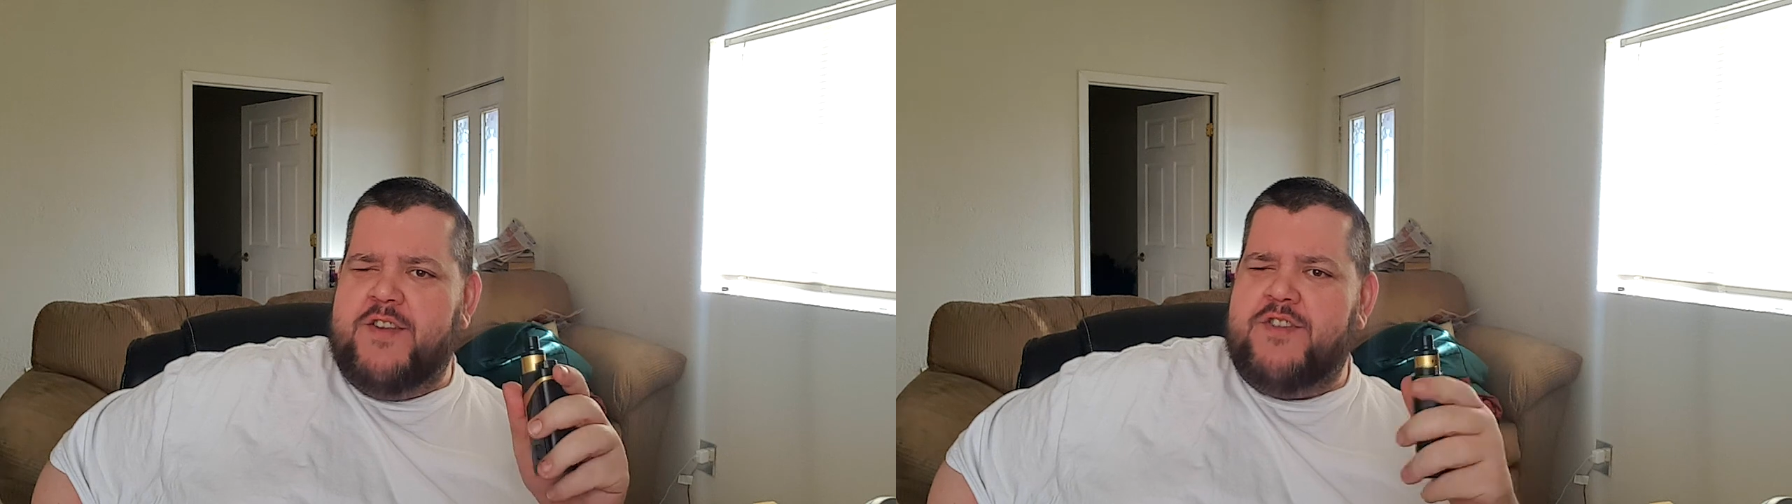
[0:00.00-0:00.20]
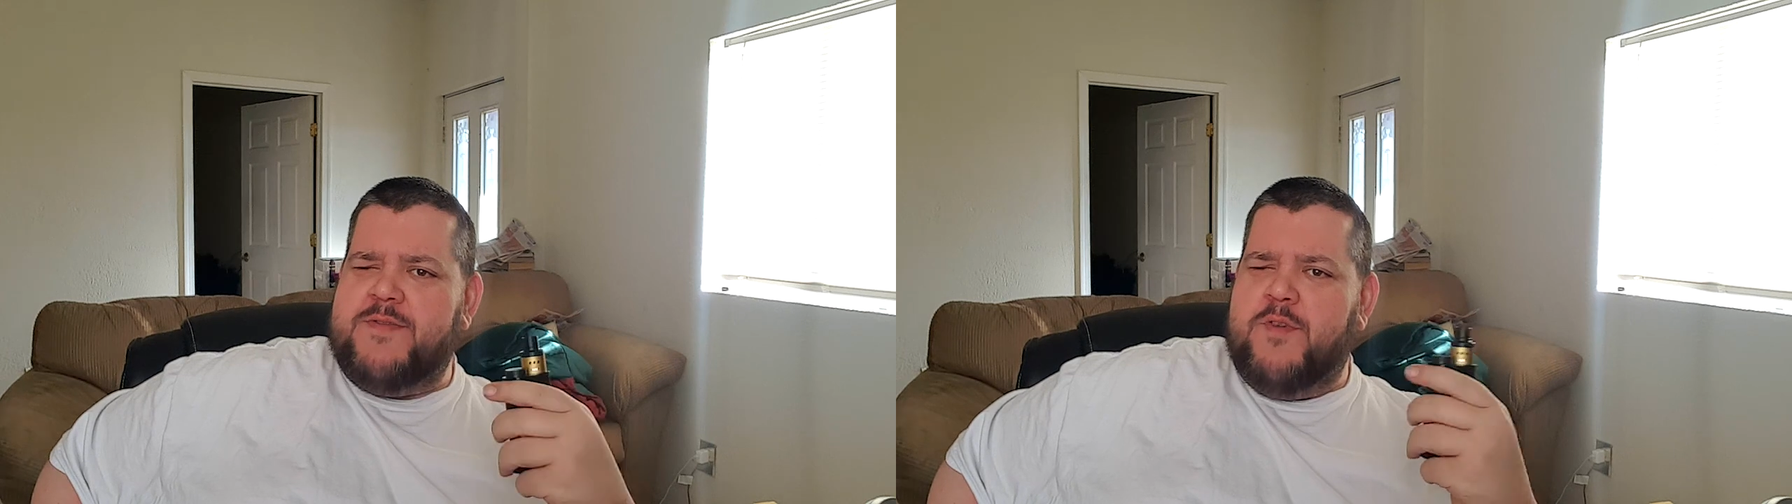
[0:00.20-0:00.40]

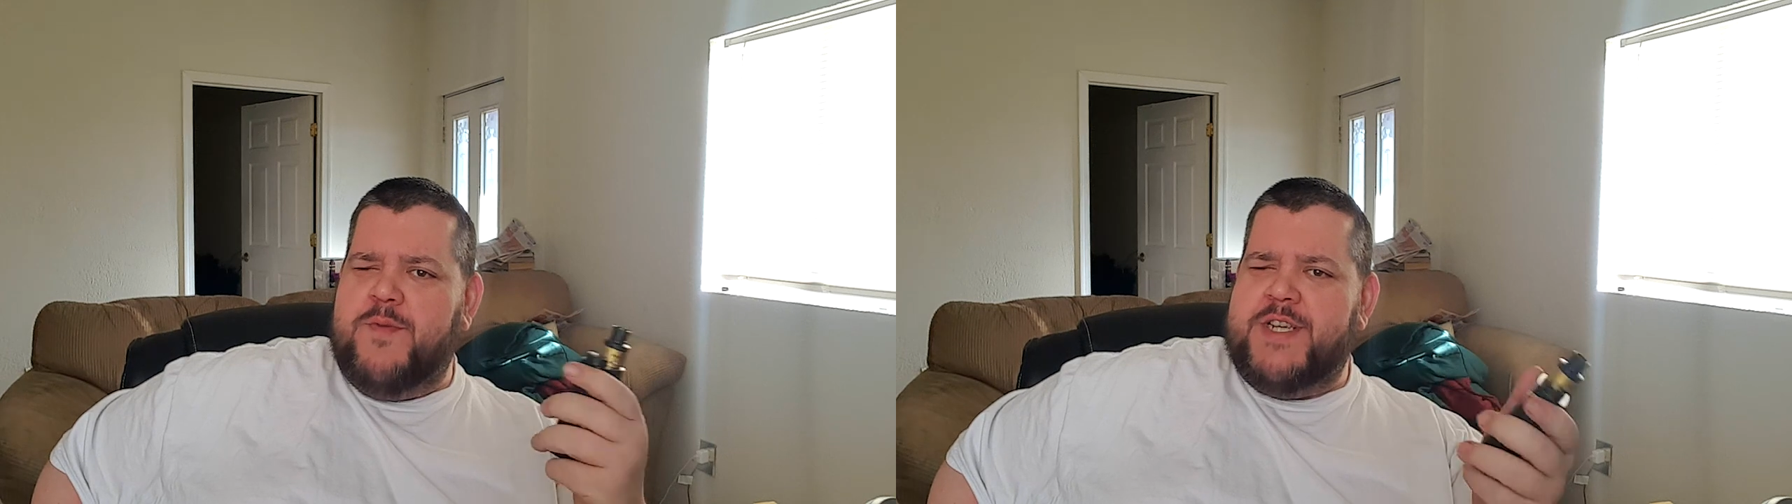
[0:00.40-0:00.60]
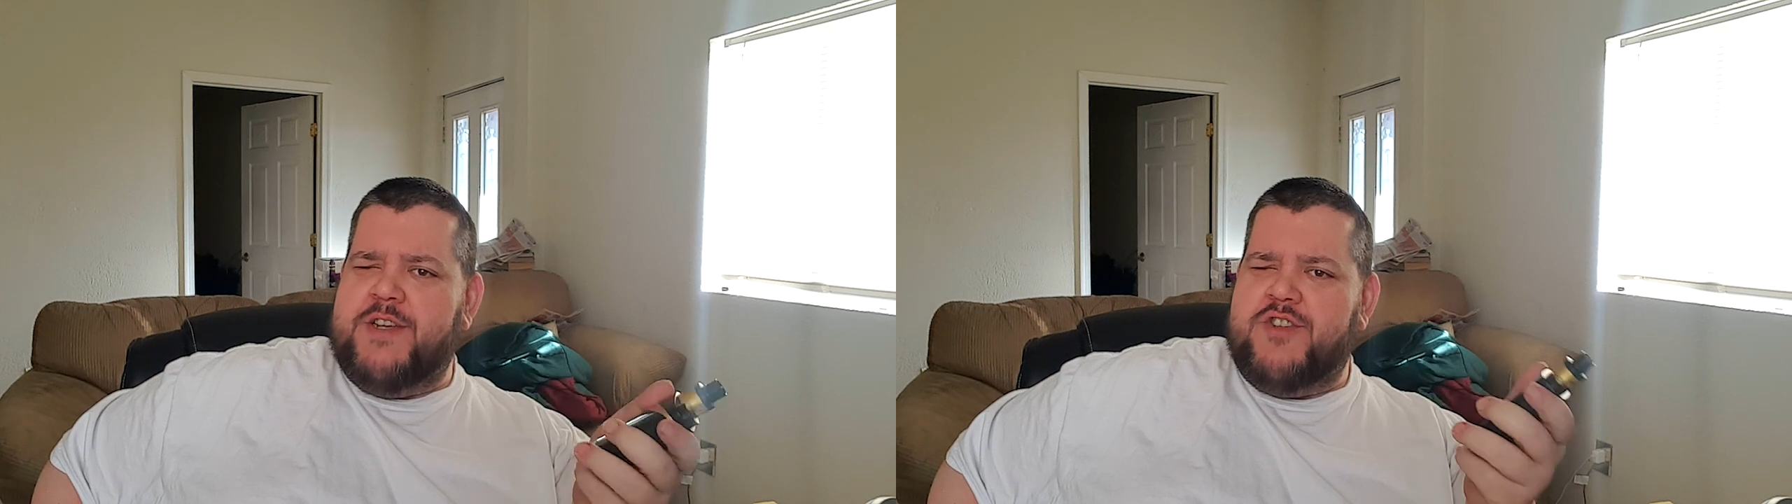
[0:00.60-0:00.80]
do some more
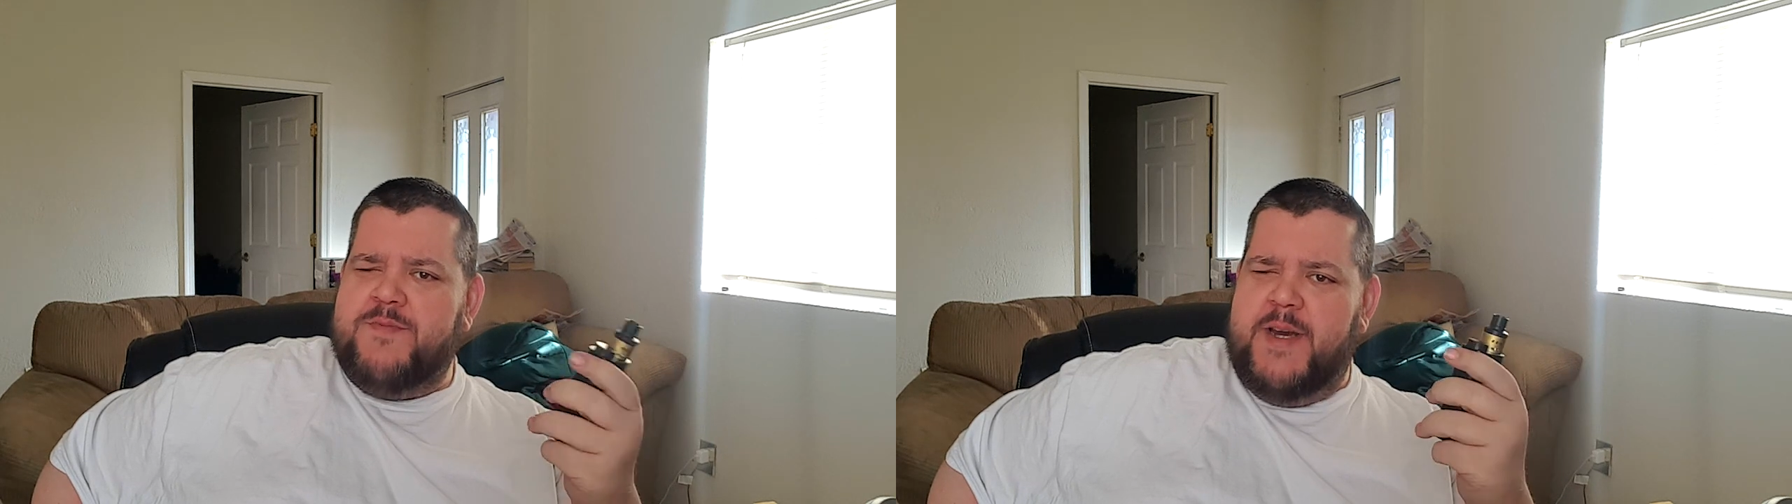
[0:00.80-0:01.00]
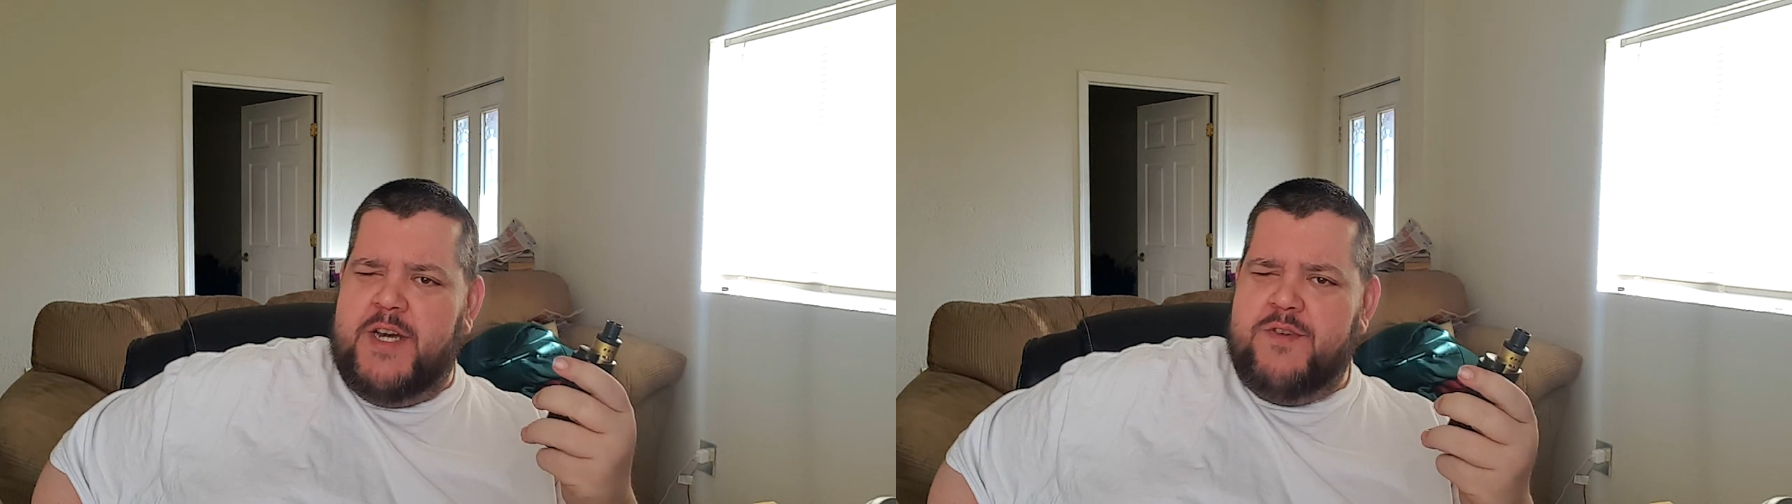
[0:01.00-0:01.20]
research on
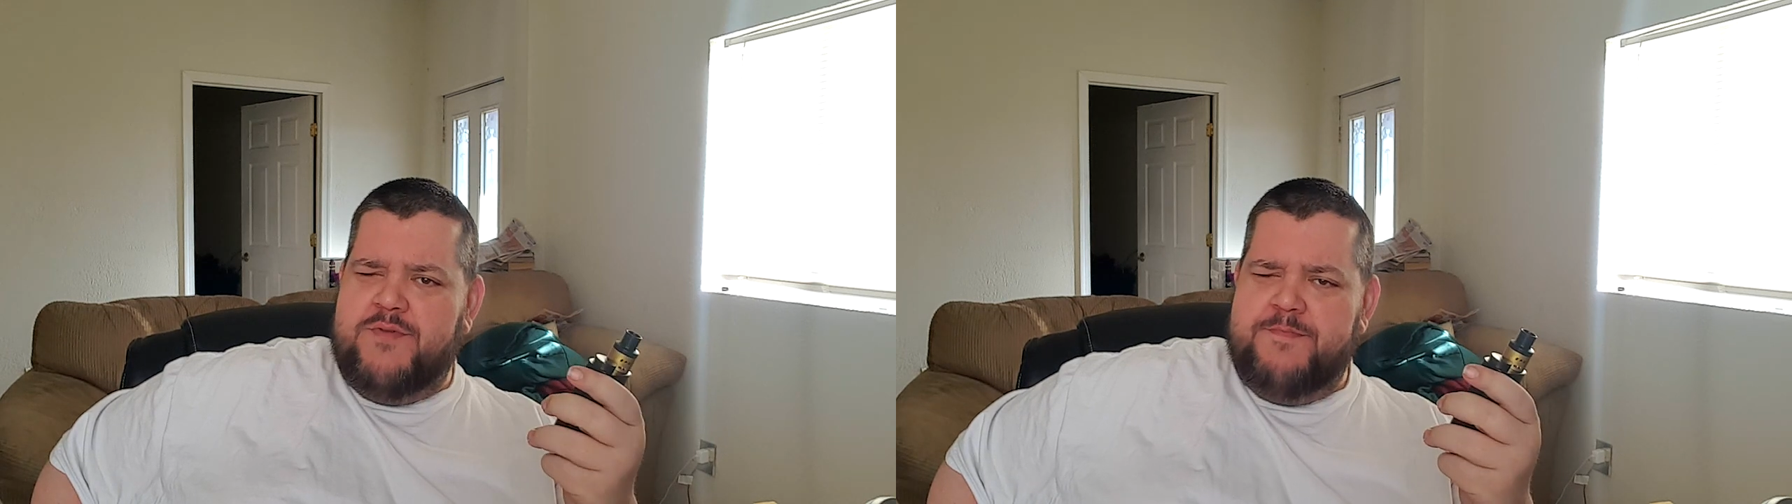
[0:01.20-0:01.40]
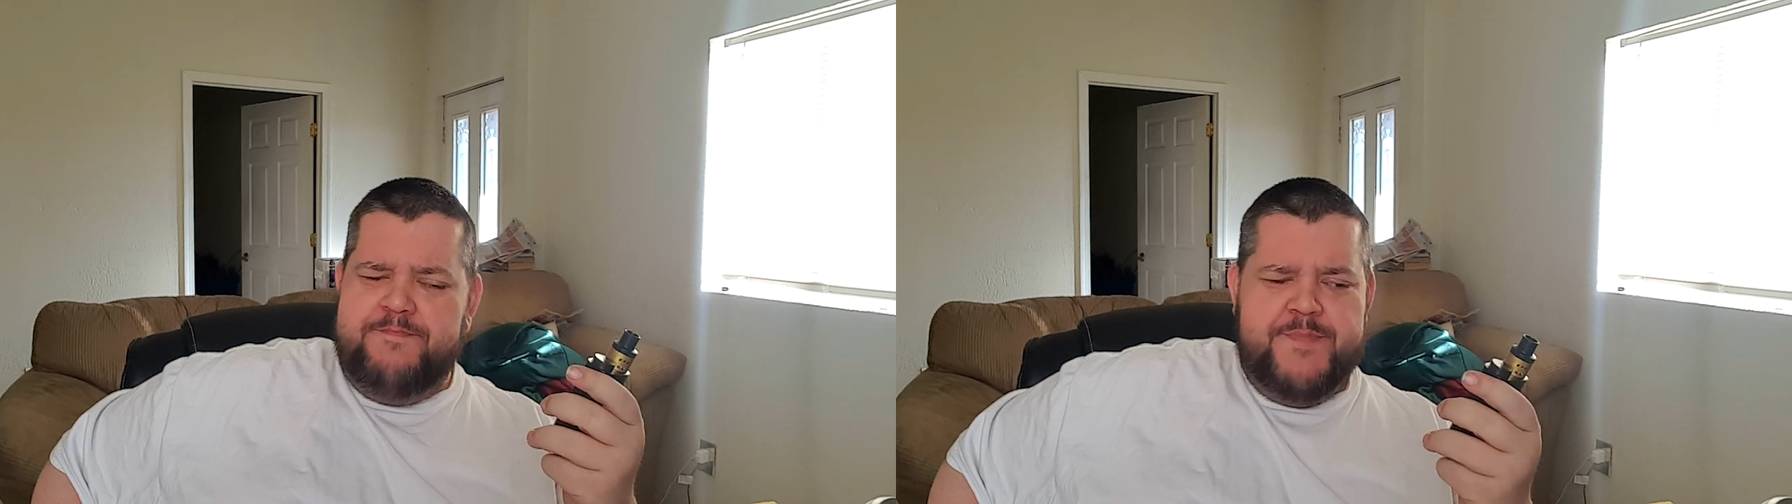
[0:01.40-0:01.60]
my own.